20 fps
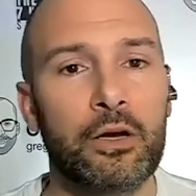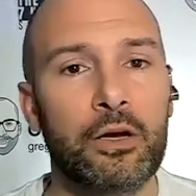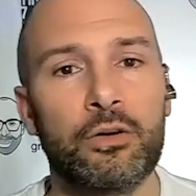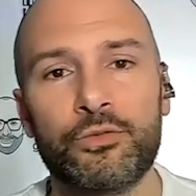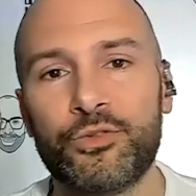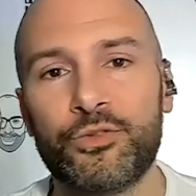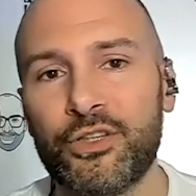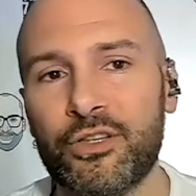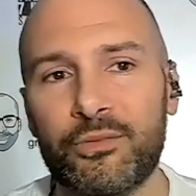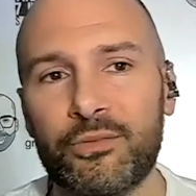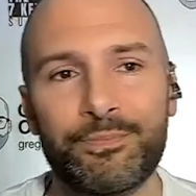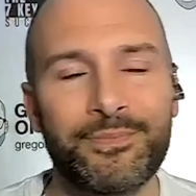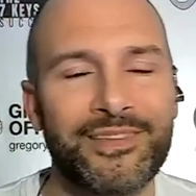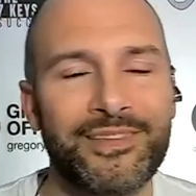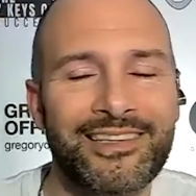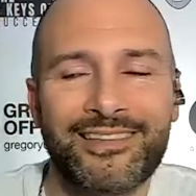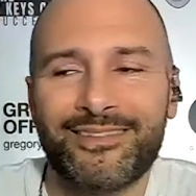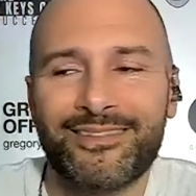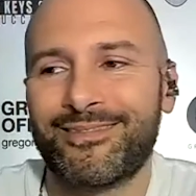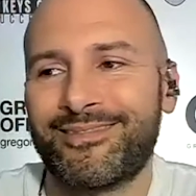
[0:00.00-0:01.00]
culture,
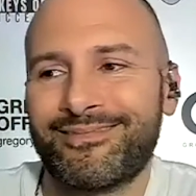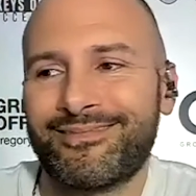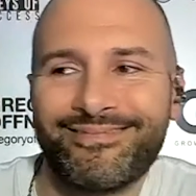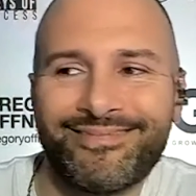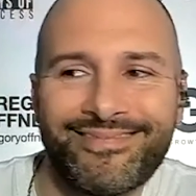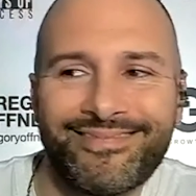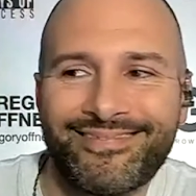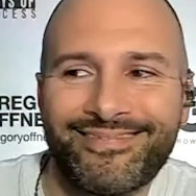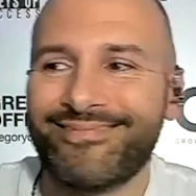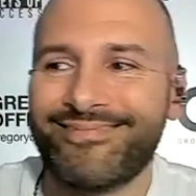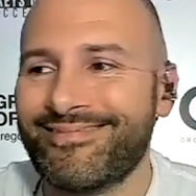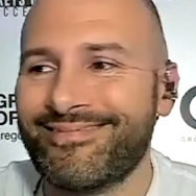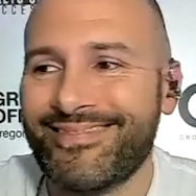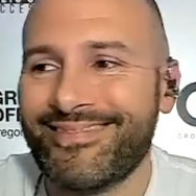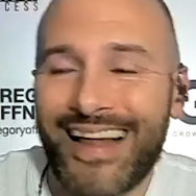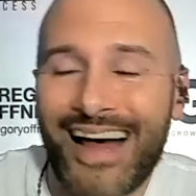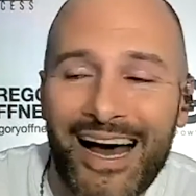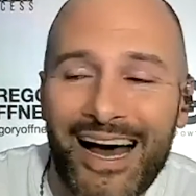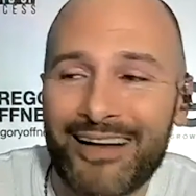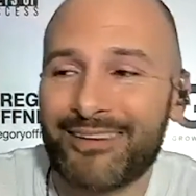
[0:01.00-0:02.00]
just
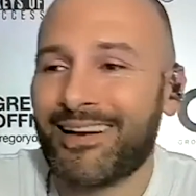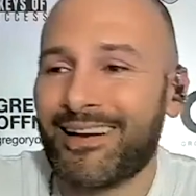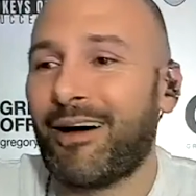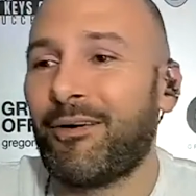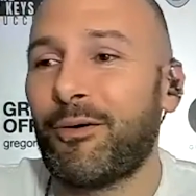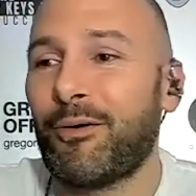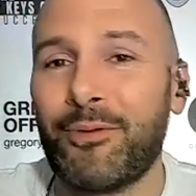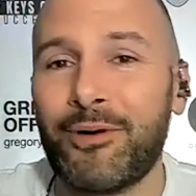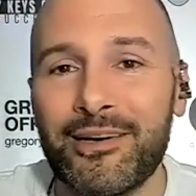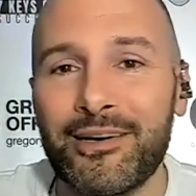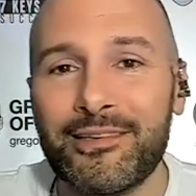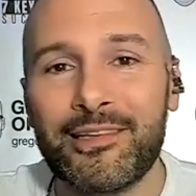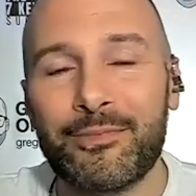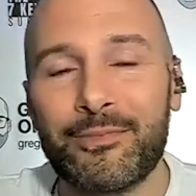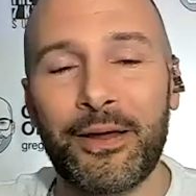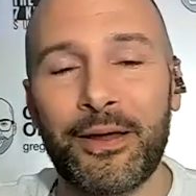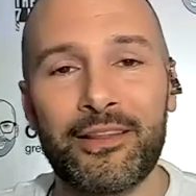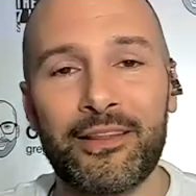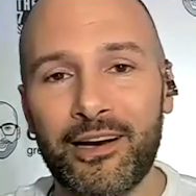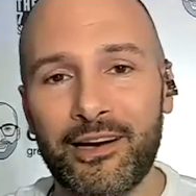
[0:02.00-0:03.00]
not how I wanted to
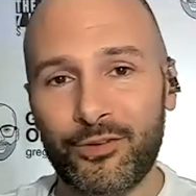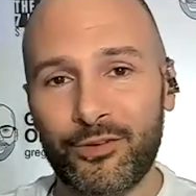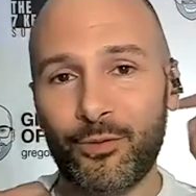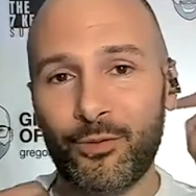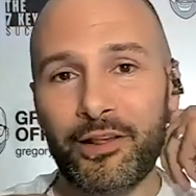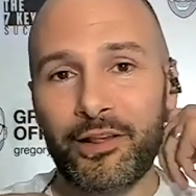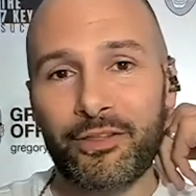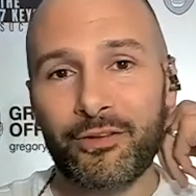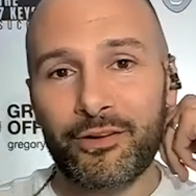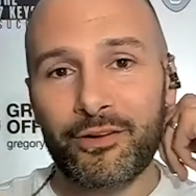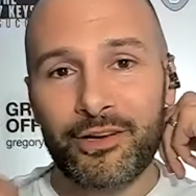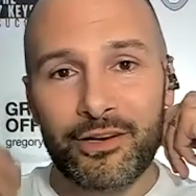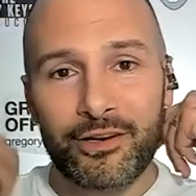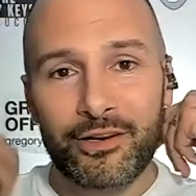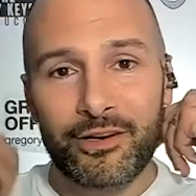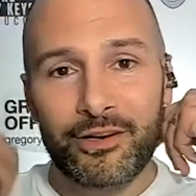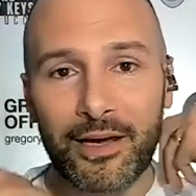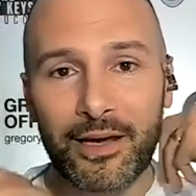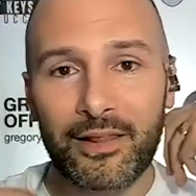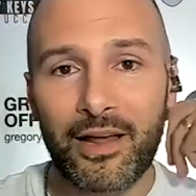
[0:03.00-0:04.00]
spend the next 20, 30
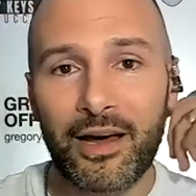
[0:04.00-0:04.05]
years of my